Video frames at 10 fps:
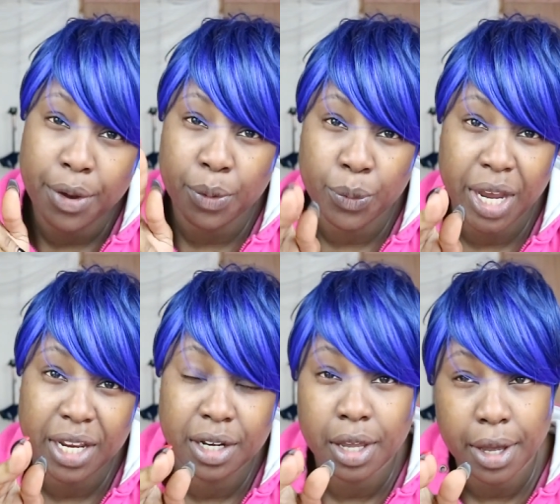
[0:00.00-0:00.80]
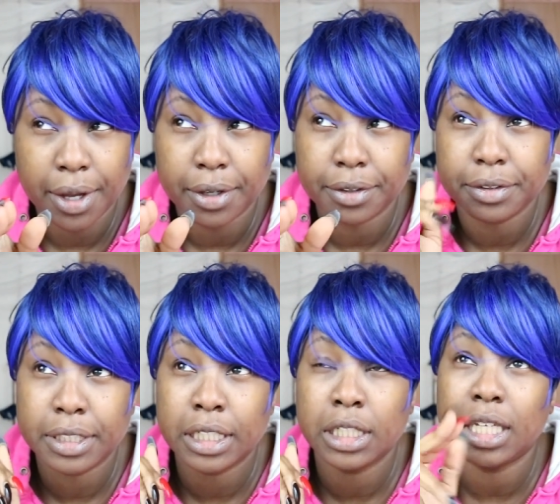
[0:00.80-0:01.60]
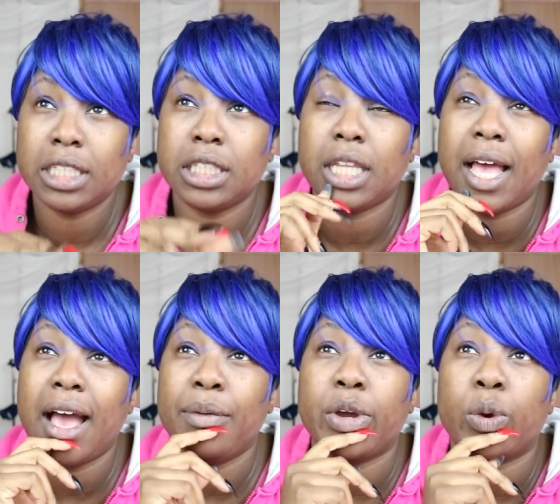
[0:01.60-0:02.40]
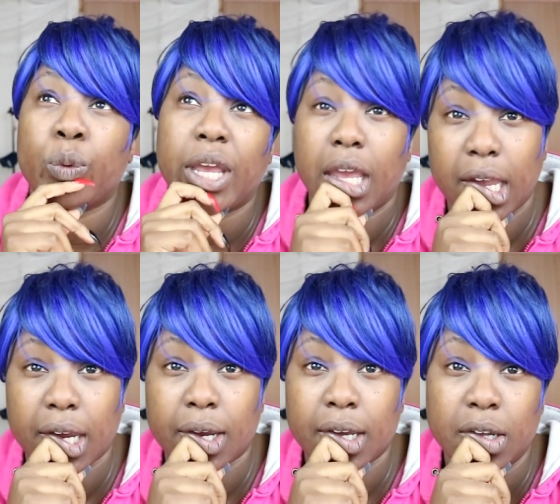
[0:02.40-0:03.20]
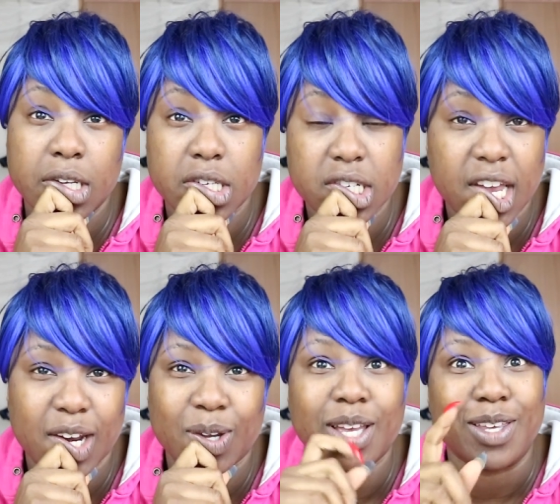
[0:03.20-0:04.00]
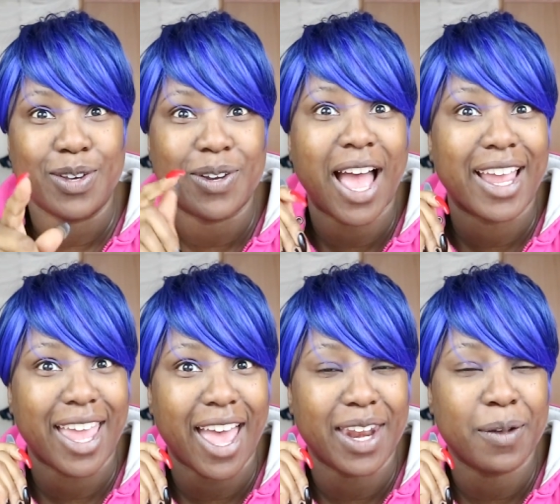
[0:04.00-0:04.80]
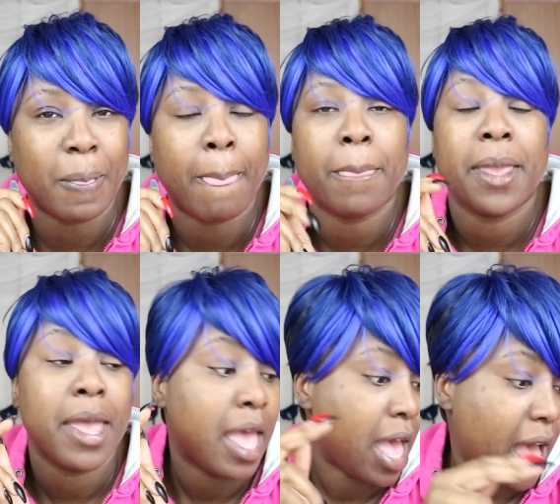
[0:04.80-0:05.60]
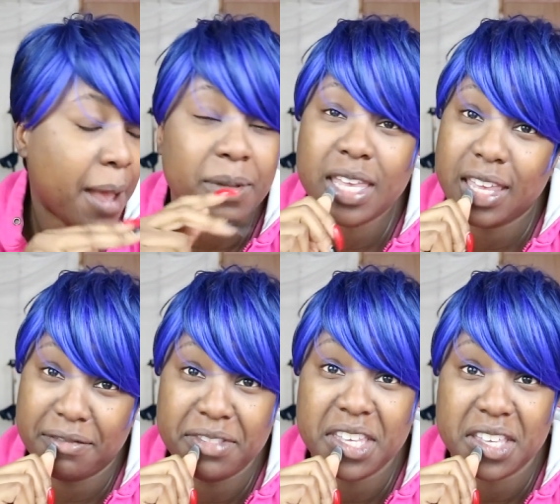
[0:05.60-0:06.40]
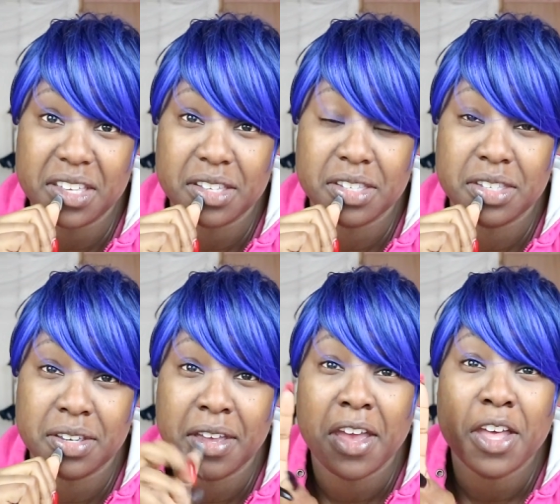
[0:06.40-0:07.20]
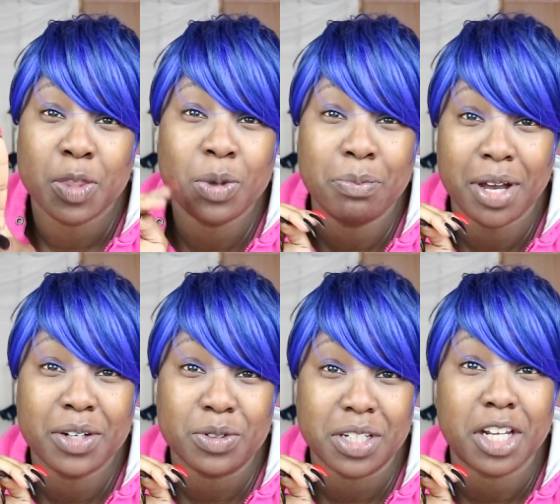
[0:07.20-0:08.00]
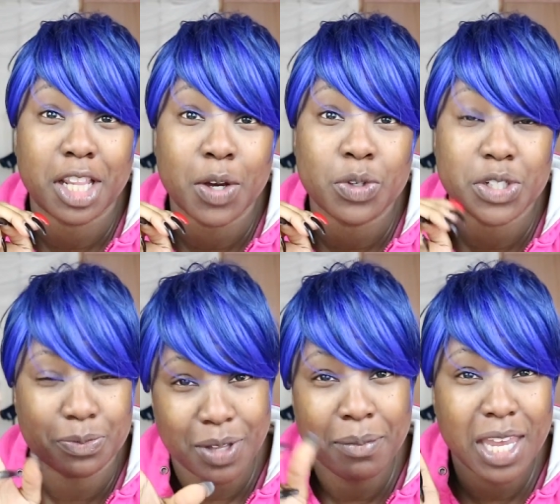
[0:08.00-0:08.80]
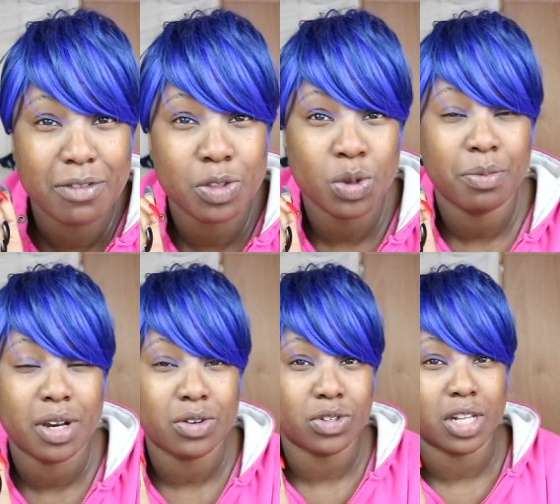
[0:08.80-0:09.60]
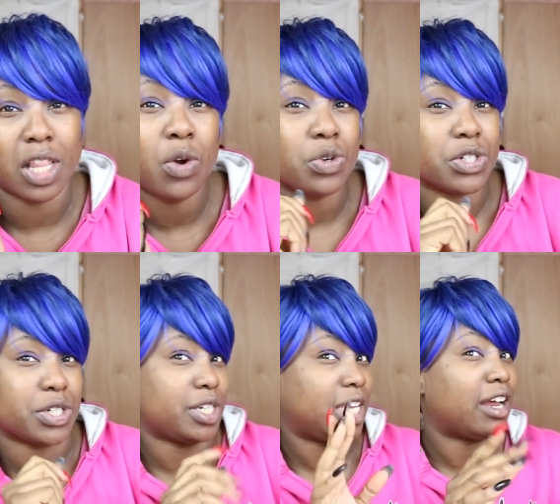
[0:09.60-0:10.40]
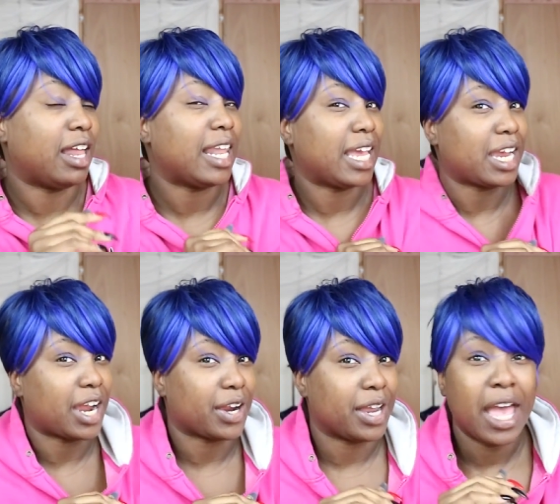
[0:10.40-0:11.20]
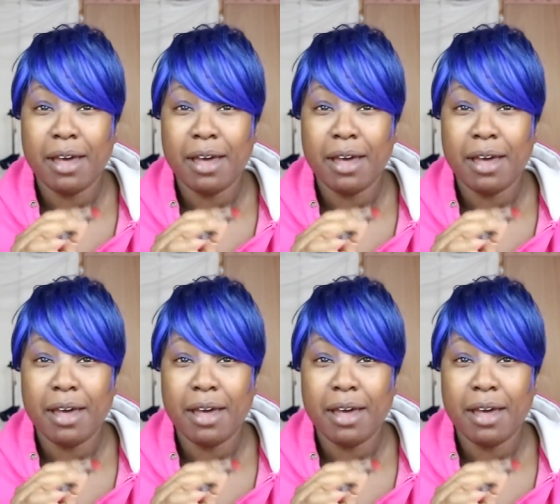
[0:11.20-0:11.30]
a rating of let's see how we gonna rate here on this channel you i got it i'm gonna give this three bundles in the closure let me give her three bundles in the closure you know i like her